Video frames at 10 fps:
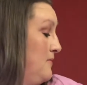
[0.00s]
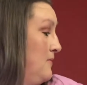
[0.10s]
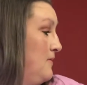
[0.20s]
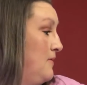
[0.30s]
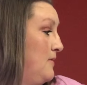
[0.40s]

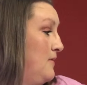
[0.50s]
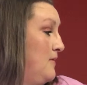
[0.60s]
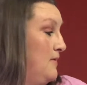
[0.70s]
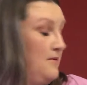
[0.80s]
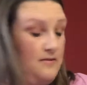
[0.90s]

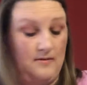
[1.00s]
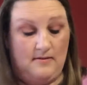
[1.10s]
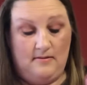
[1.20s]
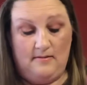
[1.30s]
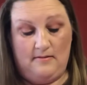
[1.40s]

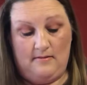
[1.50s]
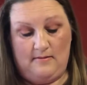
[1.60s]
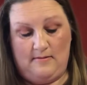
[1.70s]
(no one is talking)